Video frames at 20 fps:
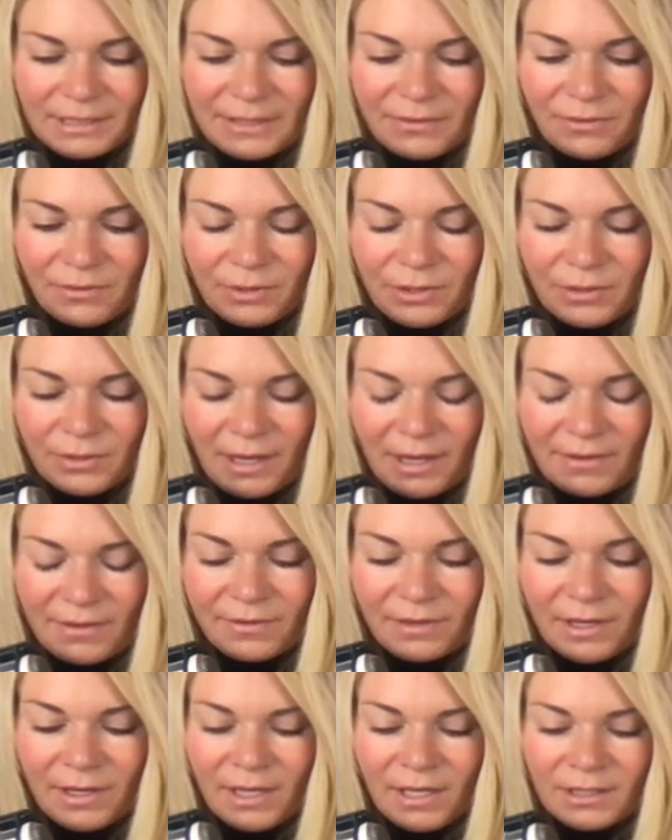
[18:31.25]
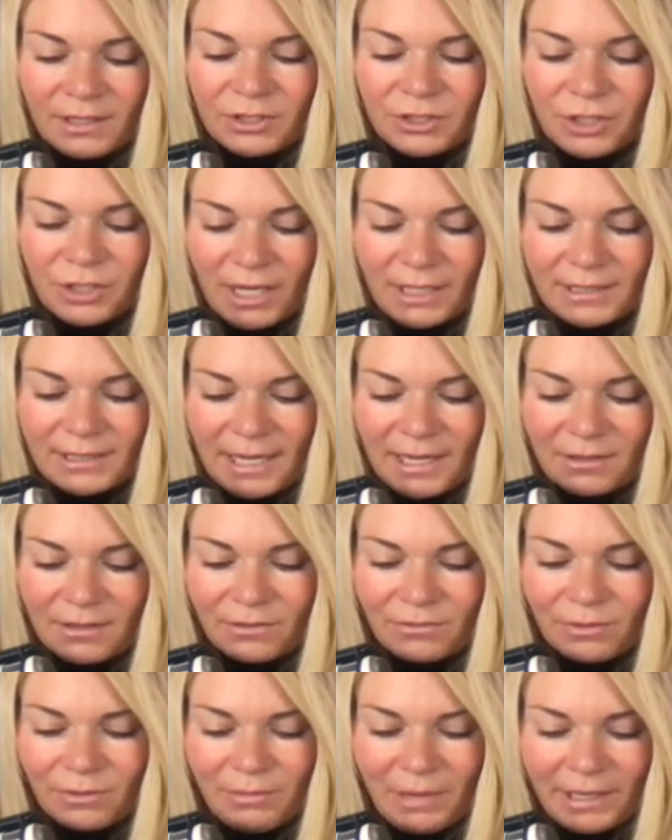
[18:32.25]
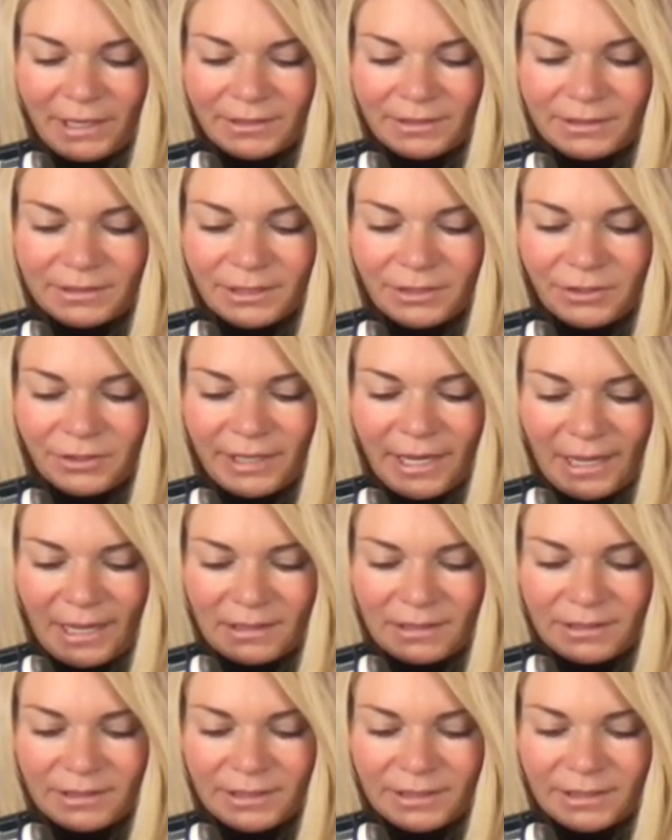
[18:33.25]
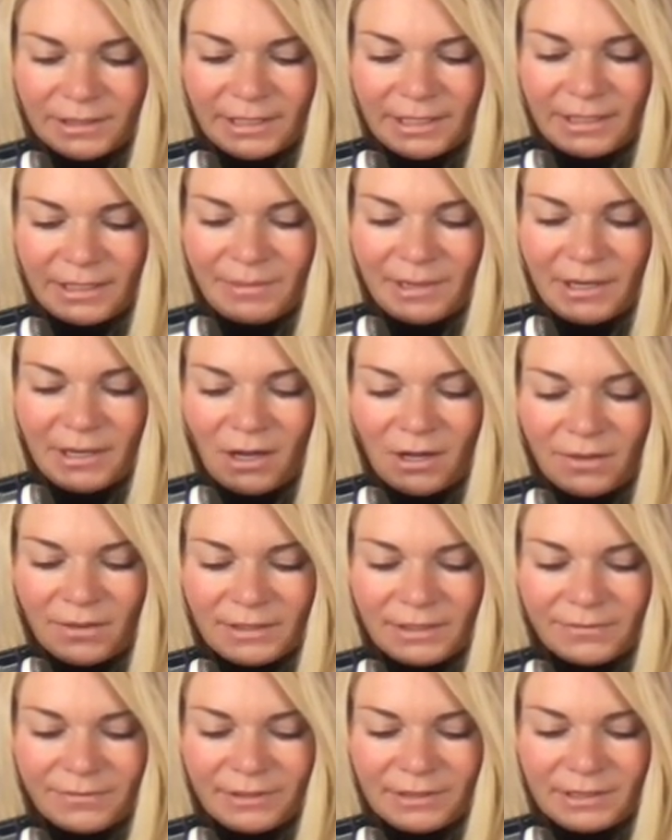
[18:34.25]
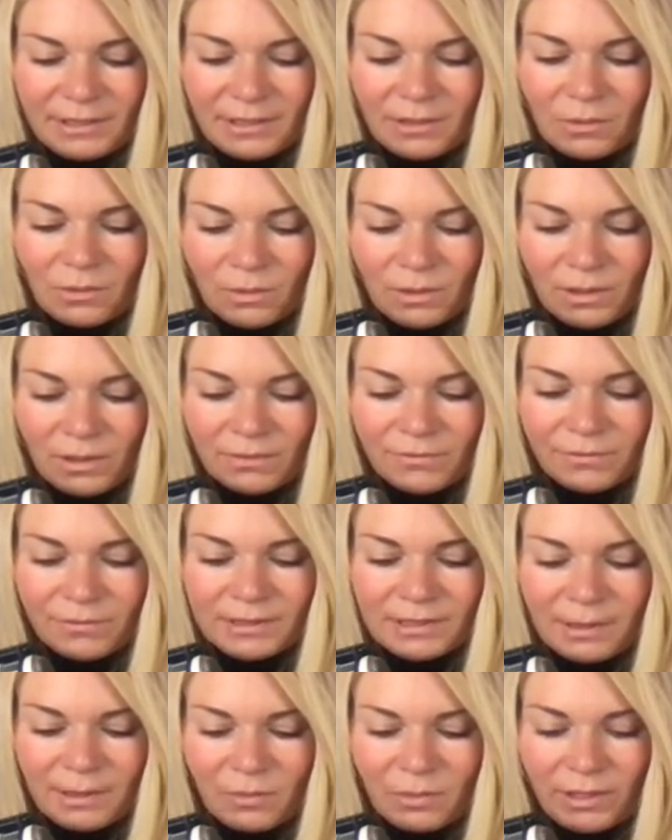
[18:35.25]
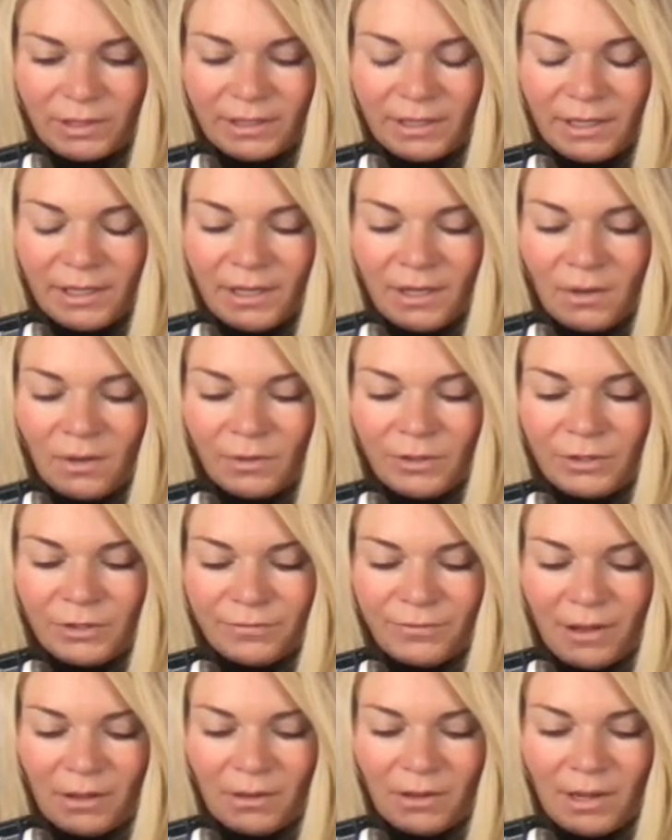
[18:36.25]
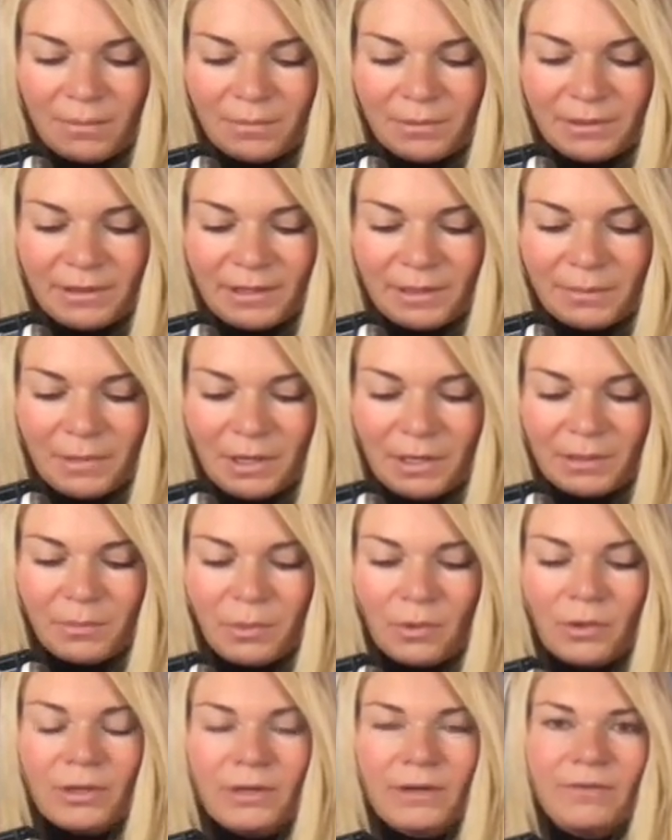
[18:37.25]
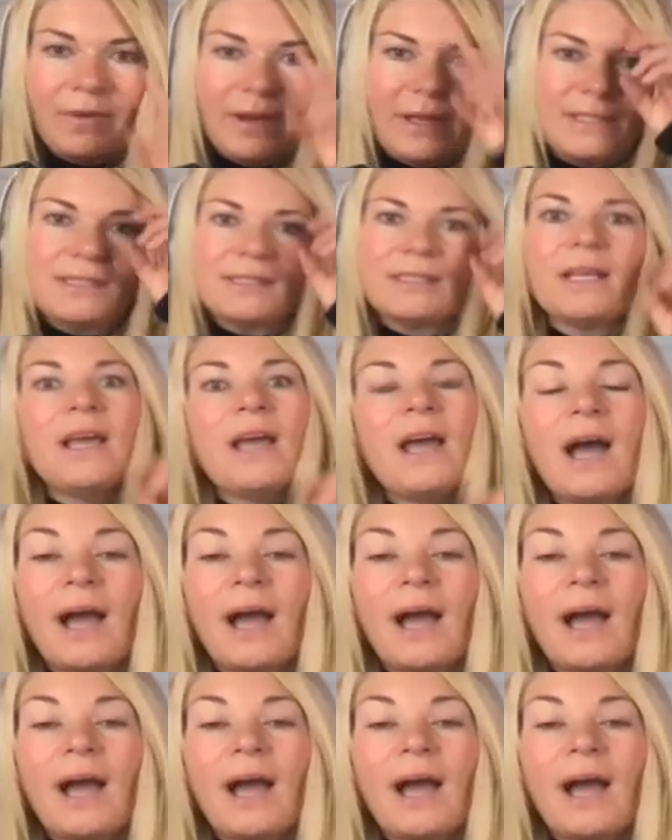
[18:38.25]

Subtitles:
Even when you have to jot down reminders in your calendar, it can make all the difference in the world for someone when you follow up with them on important events.